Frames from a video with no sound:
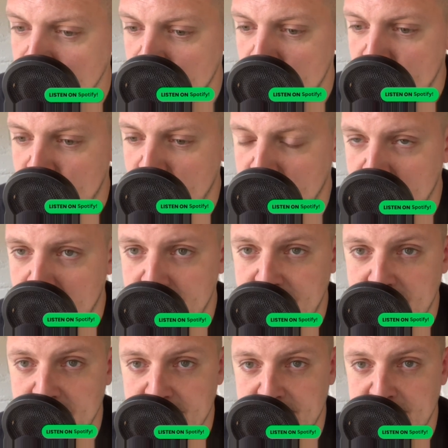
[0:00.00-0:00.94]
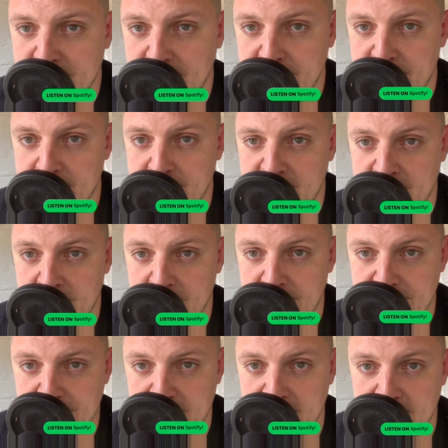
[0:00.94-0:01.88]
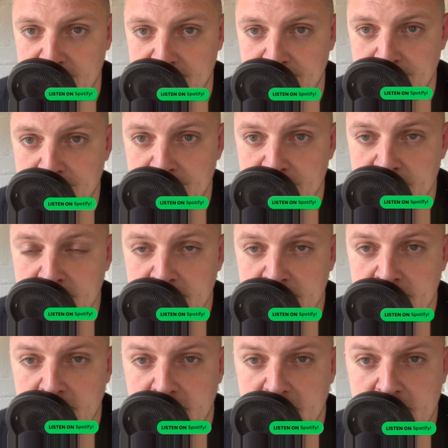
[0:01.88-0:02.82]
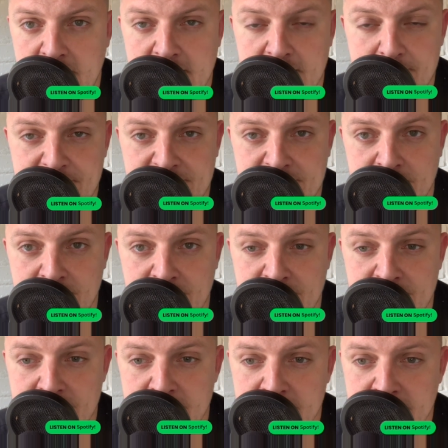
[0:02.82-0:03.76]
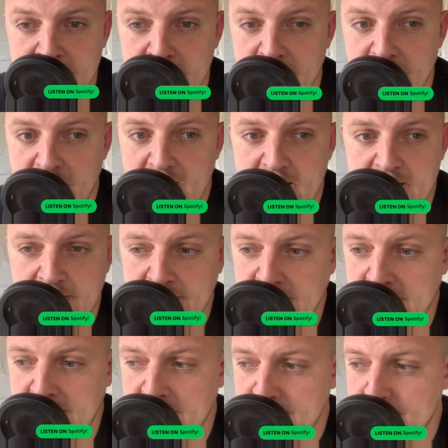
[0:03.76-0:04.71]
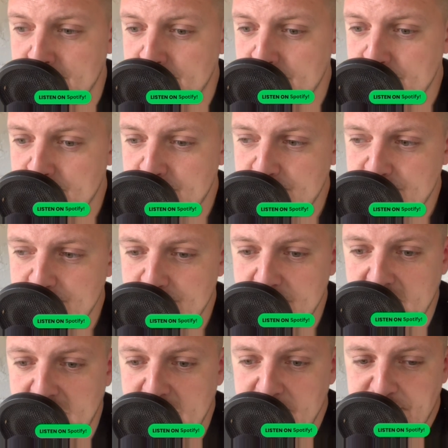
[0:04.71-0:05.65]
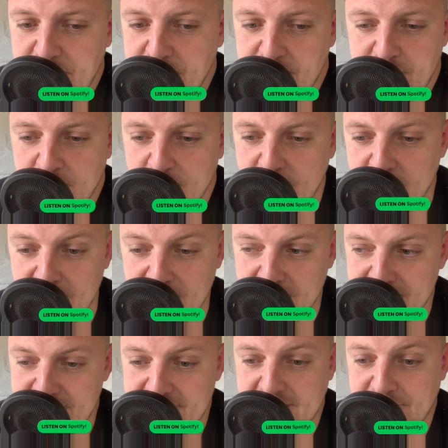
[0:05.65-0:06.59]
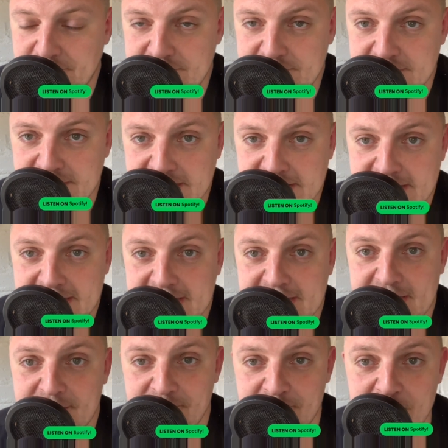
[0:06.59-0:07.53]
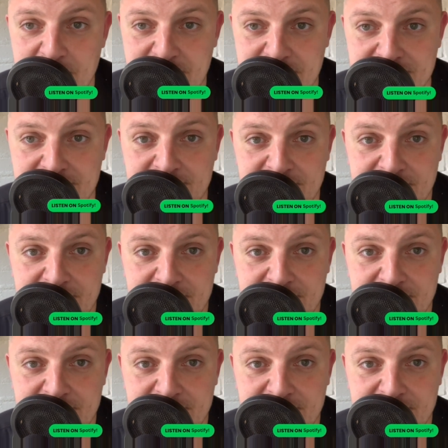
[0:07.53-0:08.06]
The love that I feel for my son eclipses any heretofore felt emotion.